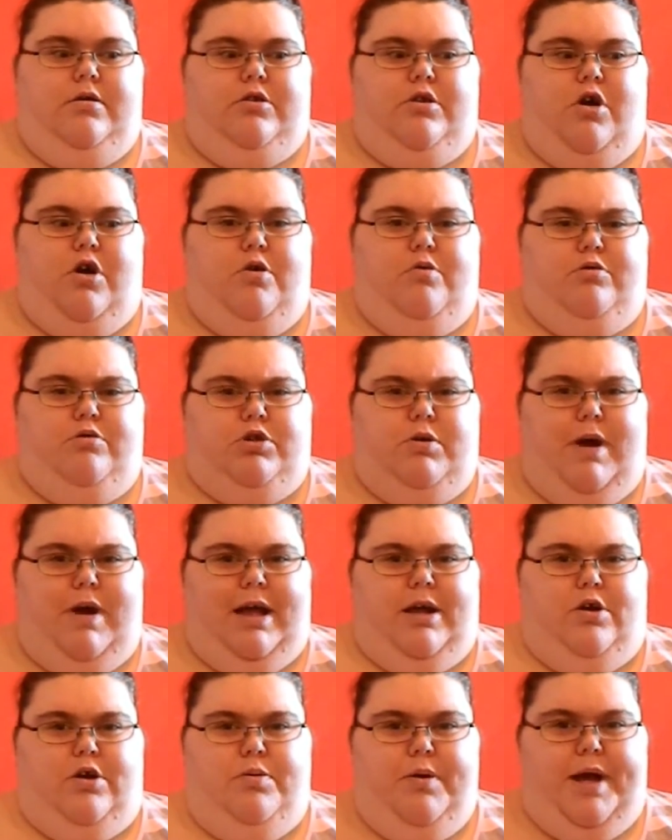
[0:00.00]
So it was
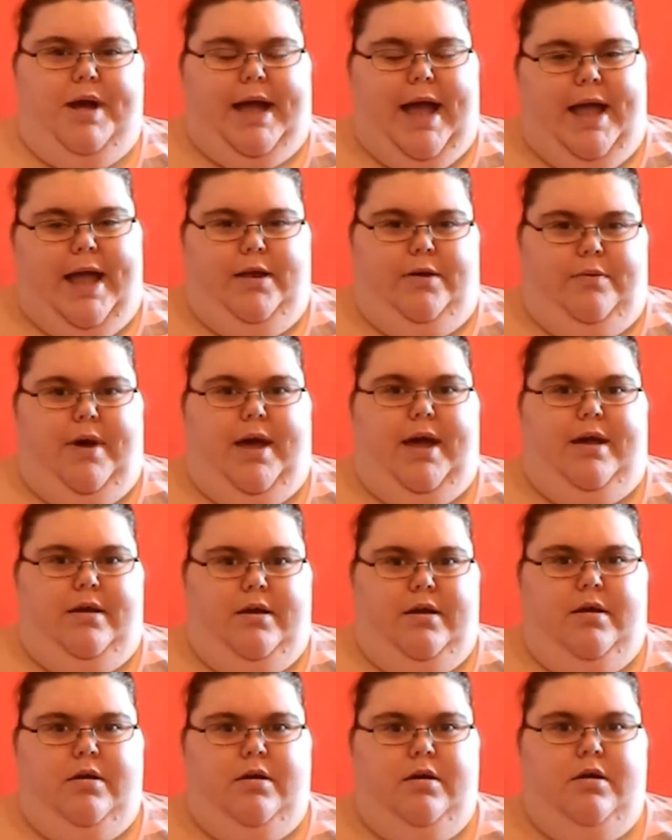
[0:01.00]
quite quick
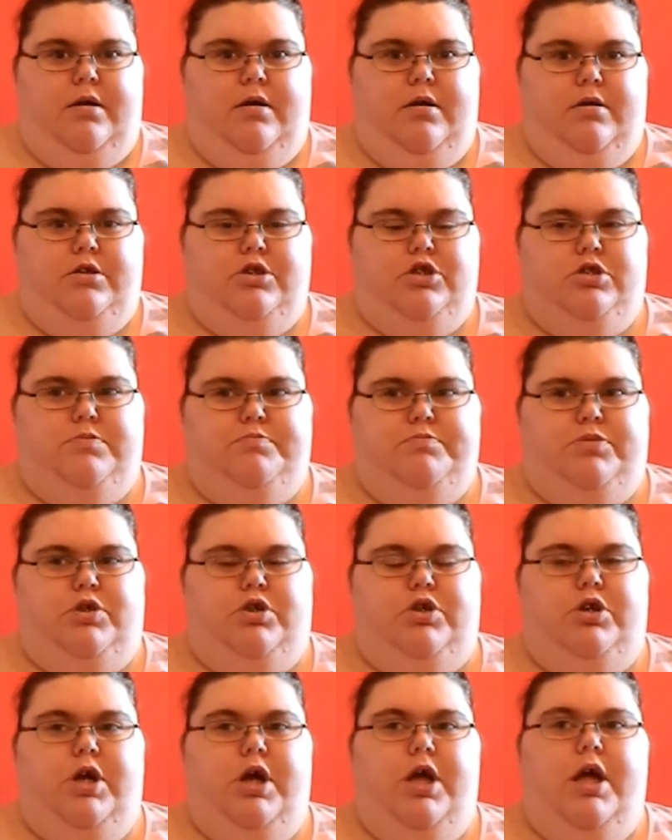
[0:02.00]
anyway.
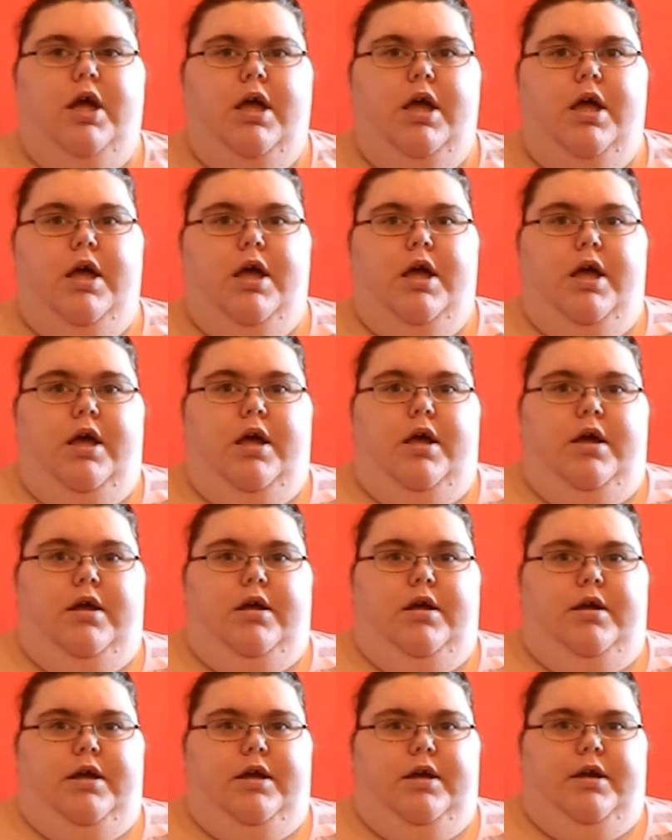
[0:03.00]
But
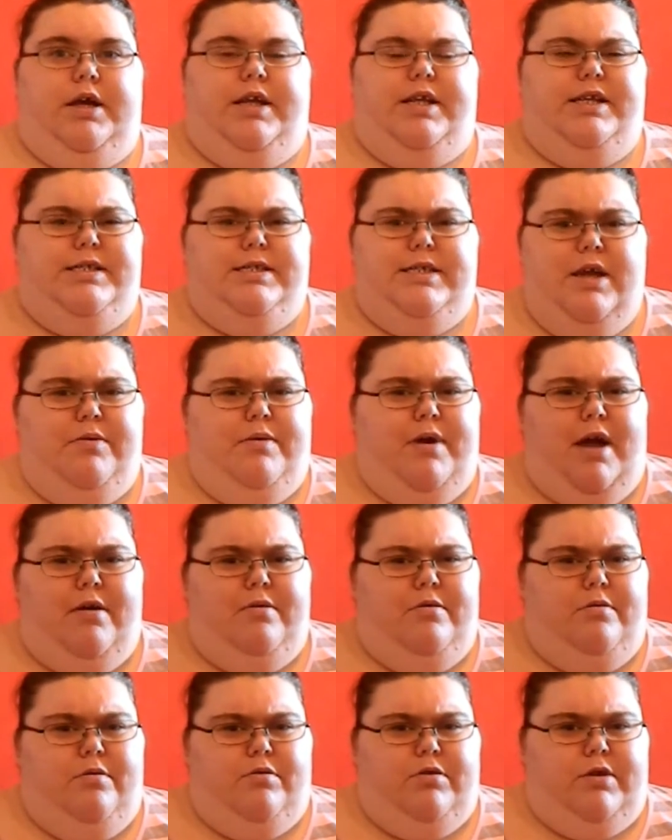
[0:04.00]
he didn't say
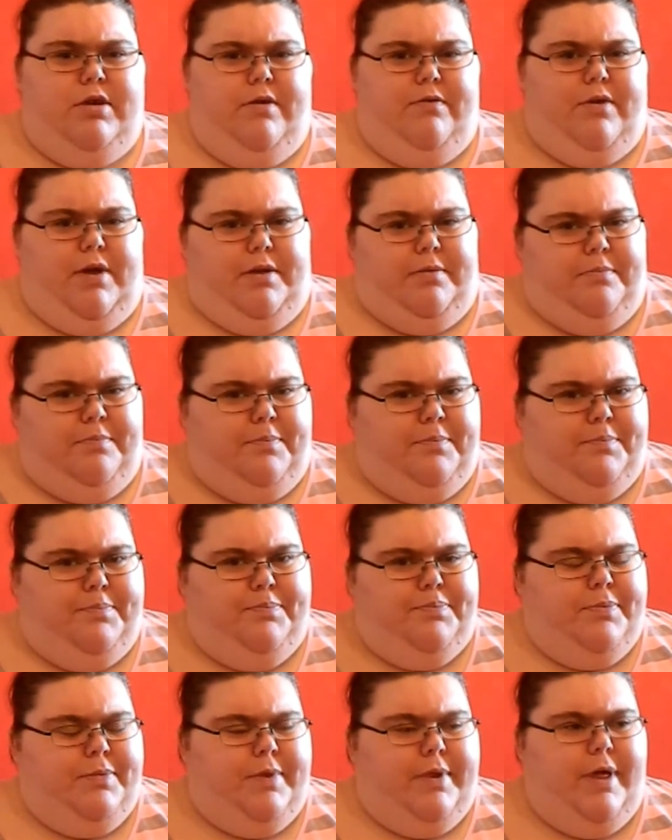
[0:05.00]
where he was living.
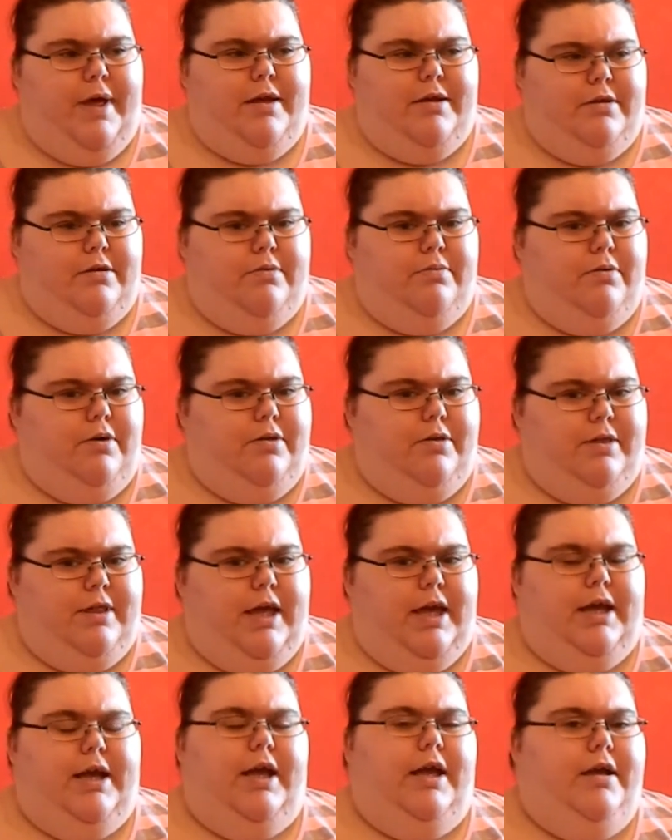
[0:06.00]
That's one
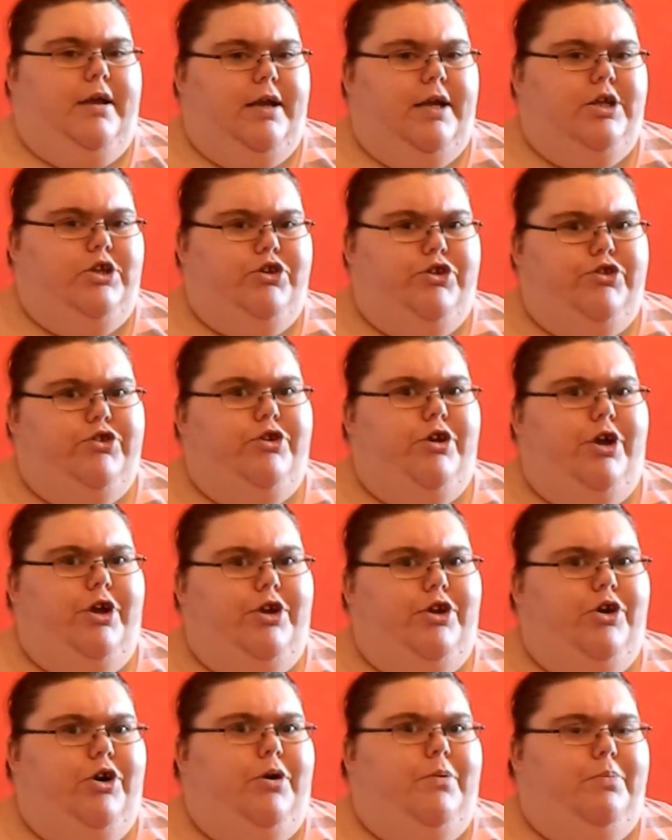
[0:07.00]
thing. He just
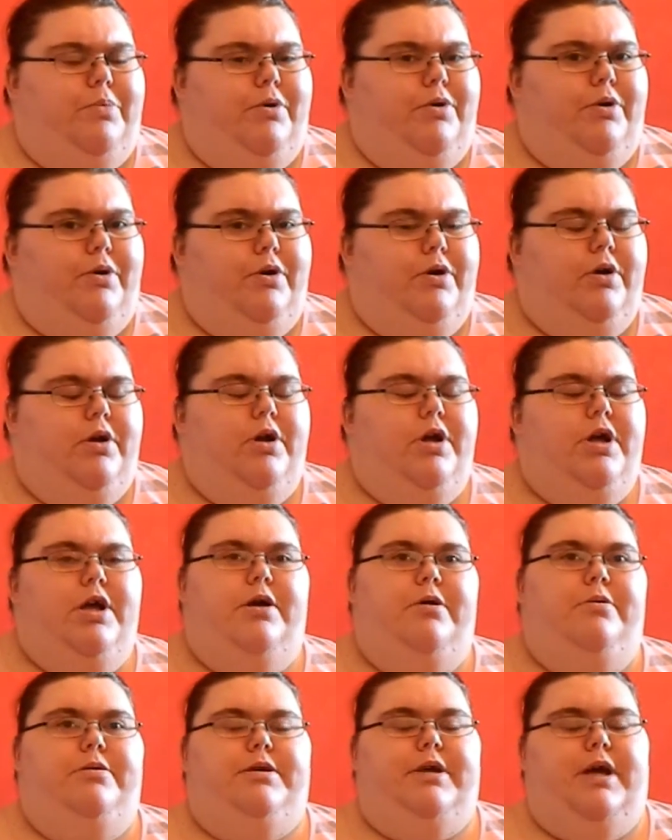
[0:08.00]
turned up.
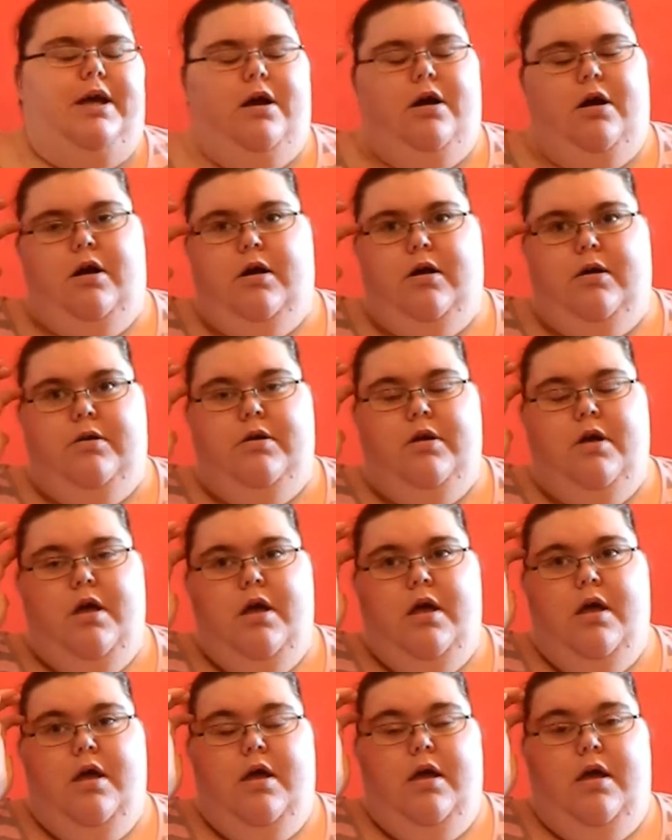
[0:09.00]
It was like, oh,
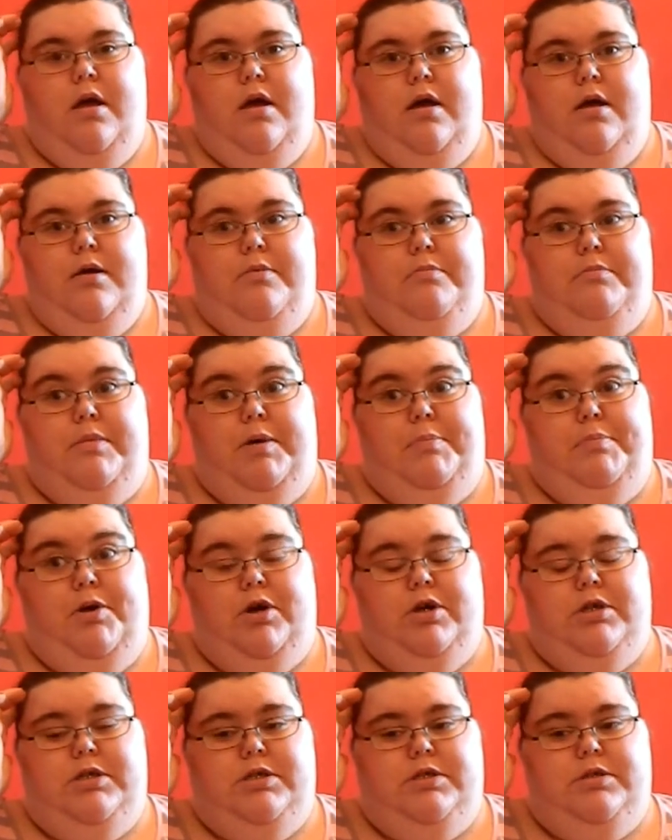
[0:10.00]
my
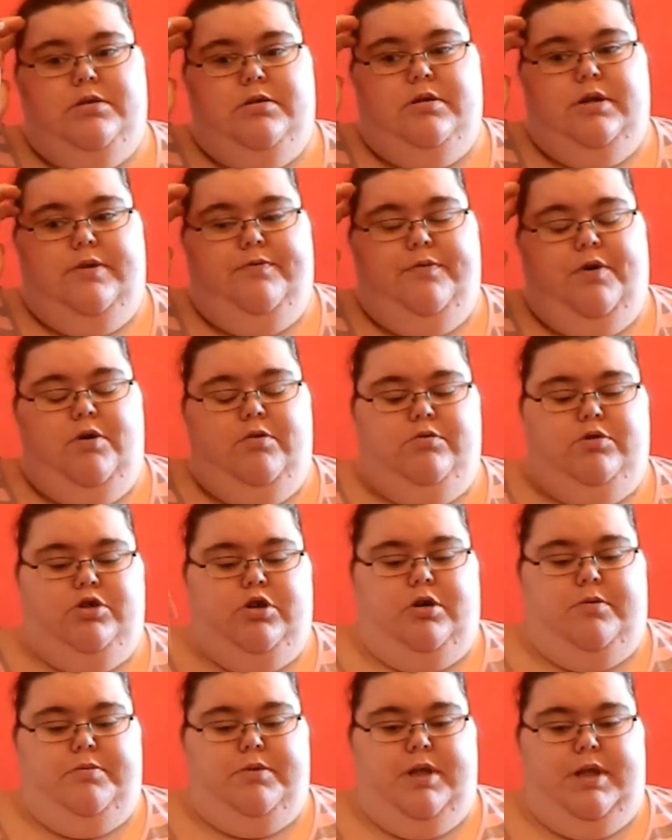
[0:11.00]
boss, he phoned
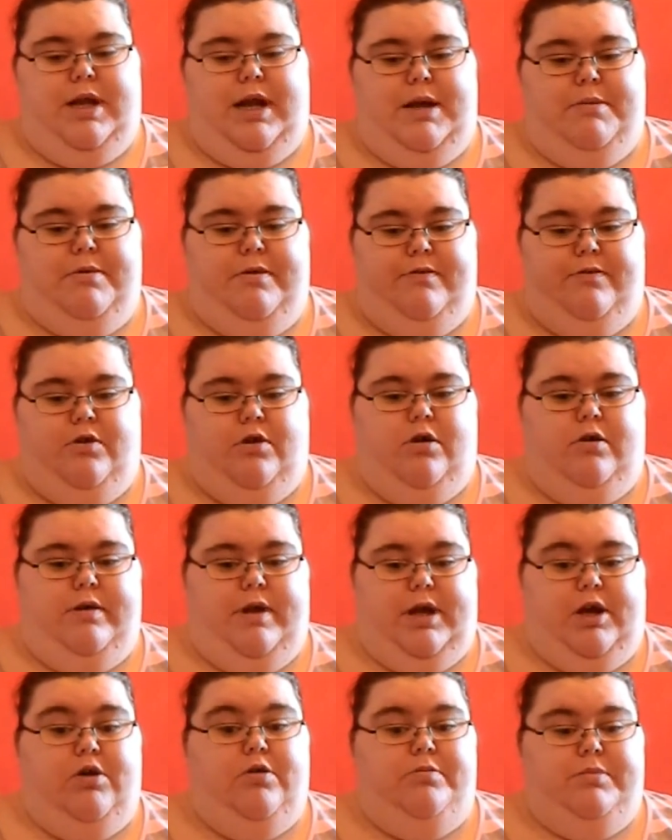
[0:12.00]
up the night before
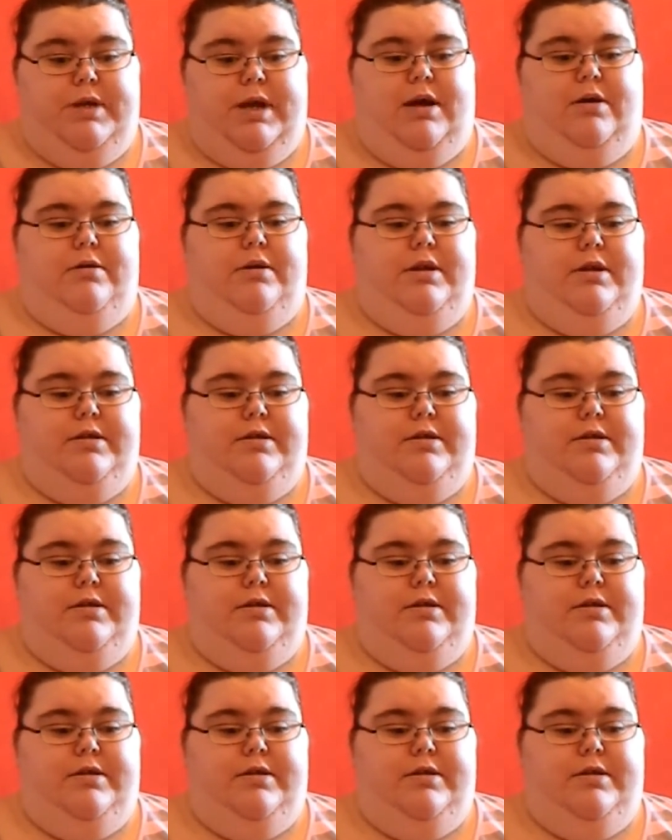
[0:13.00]
he come down.